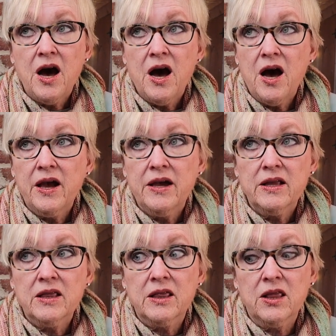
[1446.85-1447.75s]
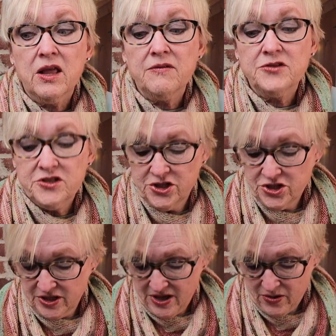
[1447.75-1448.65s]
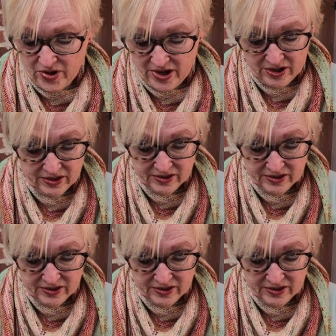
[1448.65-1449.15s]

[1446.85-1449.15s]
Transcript: I love stitching that way.